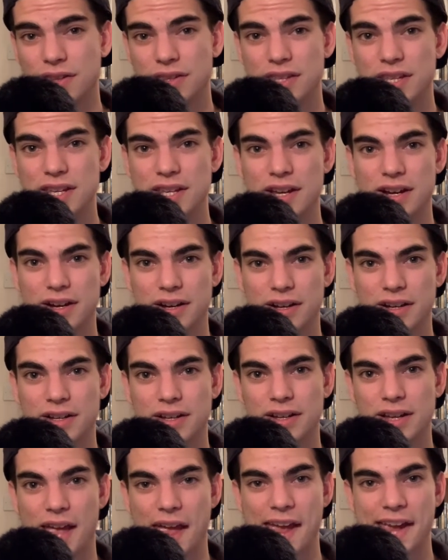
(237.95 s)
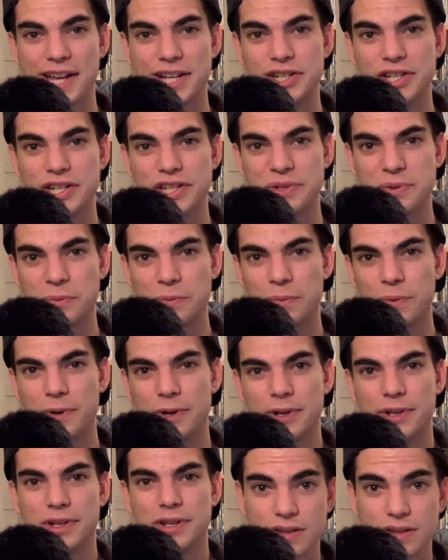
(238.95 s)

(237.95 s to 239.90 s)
the younger ages would.